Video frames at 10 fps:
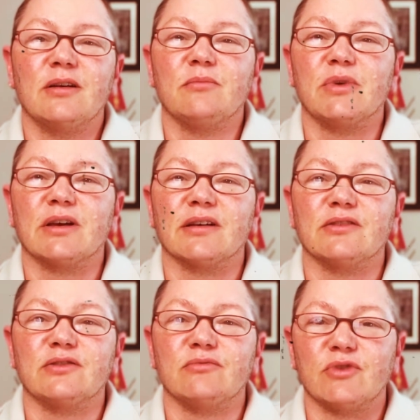
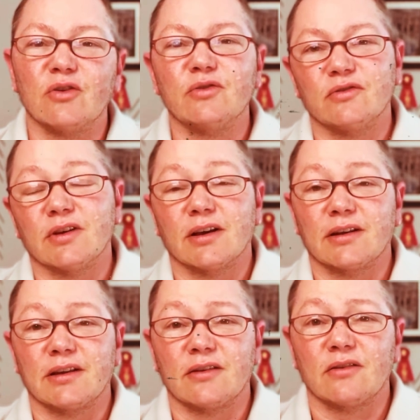because you know you're not going
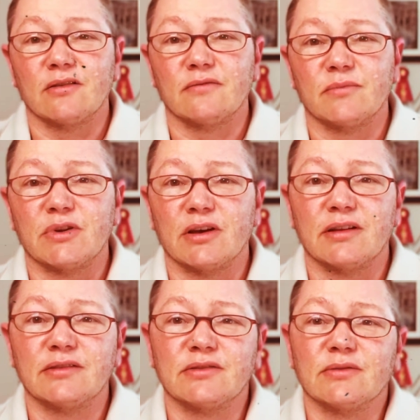to get all of them
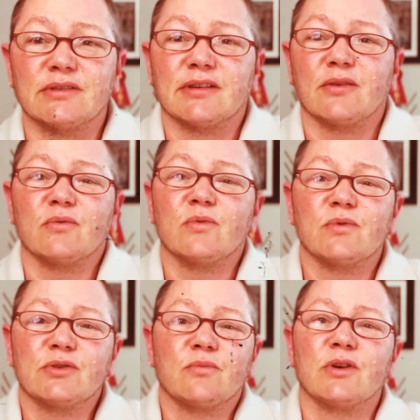done. So it's like, well,
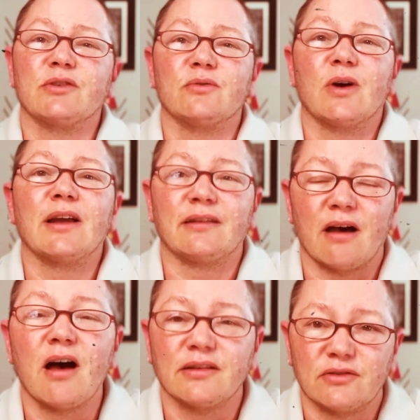which one do I
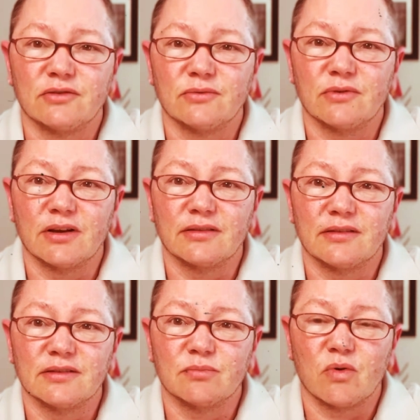not do at
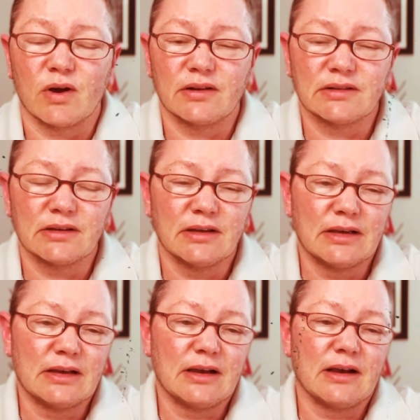this point?
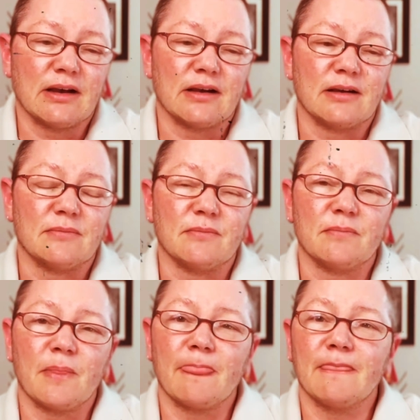
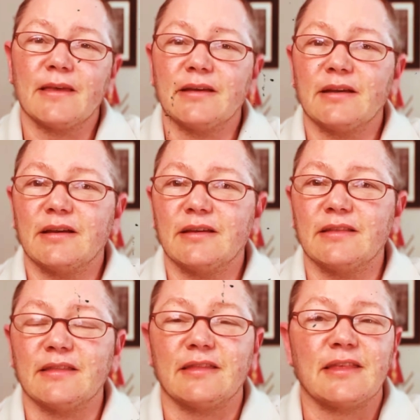
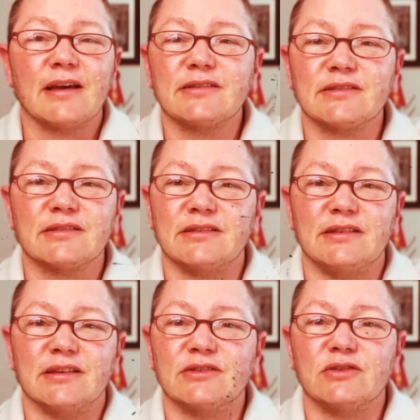That just
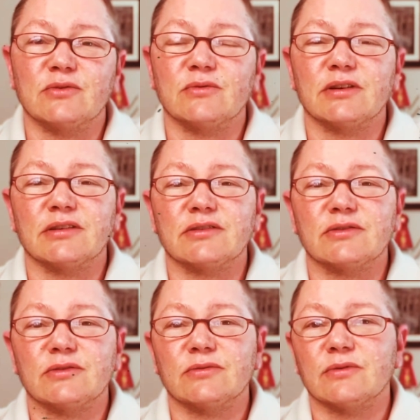gets you
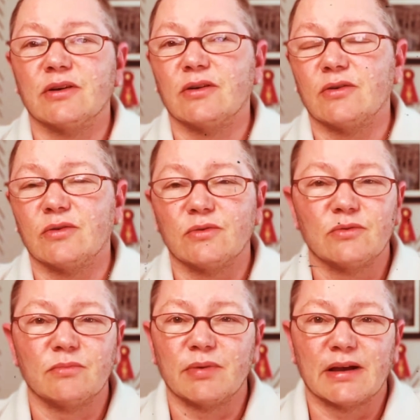into a
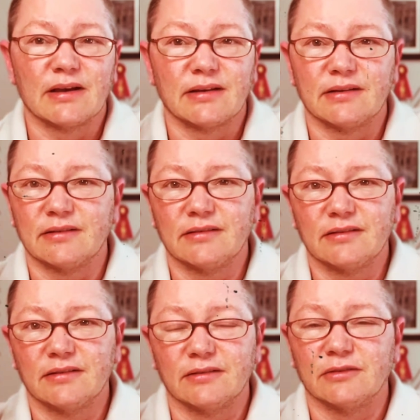whole bad
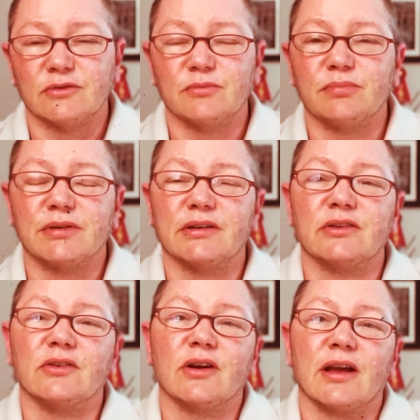loop in
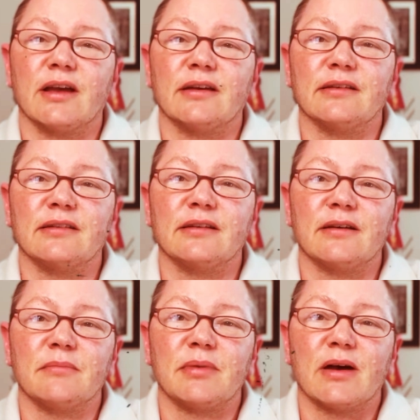your head
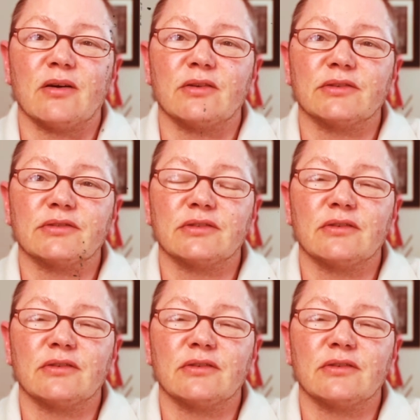about